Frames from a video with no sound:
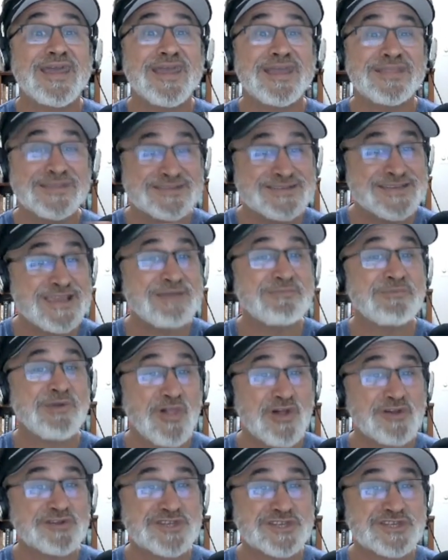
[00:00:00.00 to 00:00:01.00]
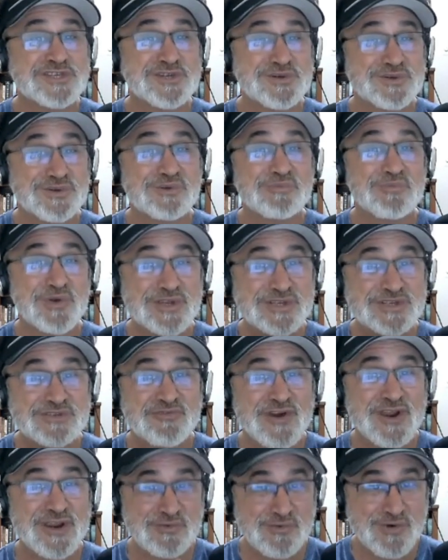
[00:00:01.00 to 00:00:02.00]
And the team closest to him was
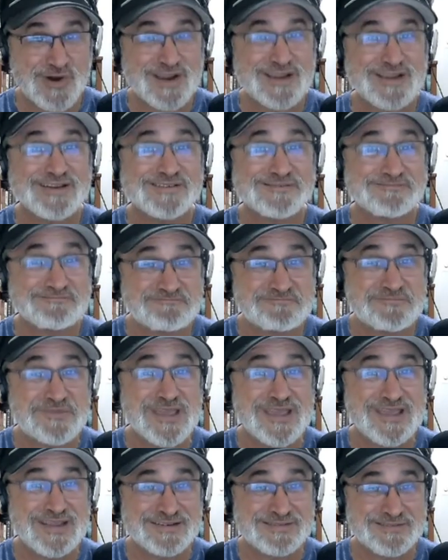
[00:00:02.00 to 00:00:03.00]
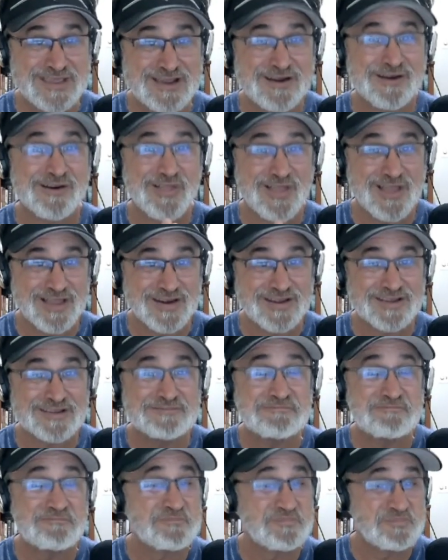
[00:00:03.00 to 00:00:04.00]
Frank Reich and
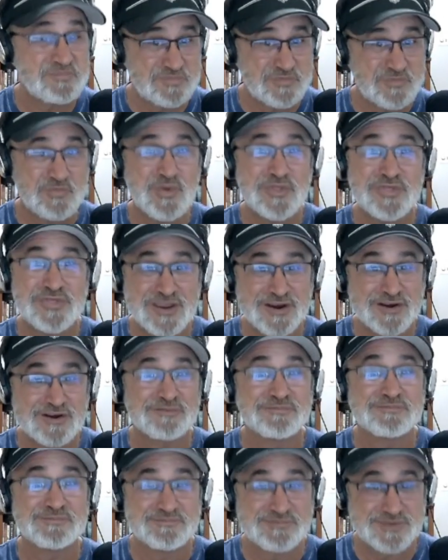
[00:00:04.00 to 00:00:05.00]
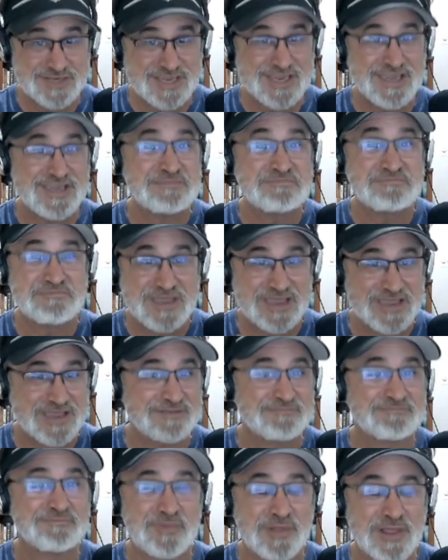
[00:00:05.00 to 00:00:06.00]
Carolina with their scheme
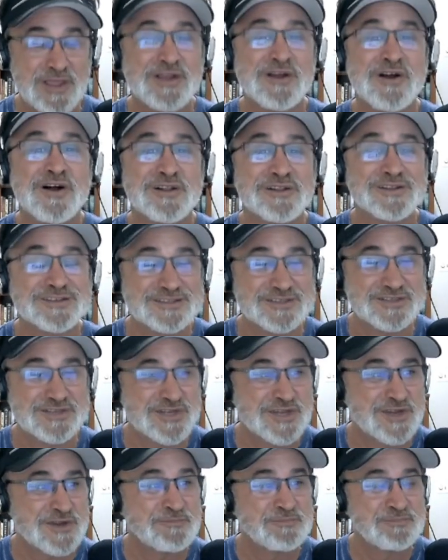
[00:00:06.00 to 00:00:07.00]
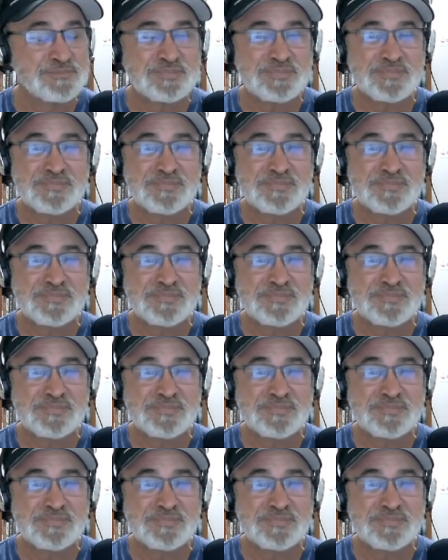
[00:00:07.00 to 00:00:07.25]
and play calling. So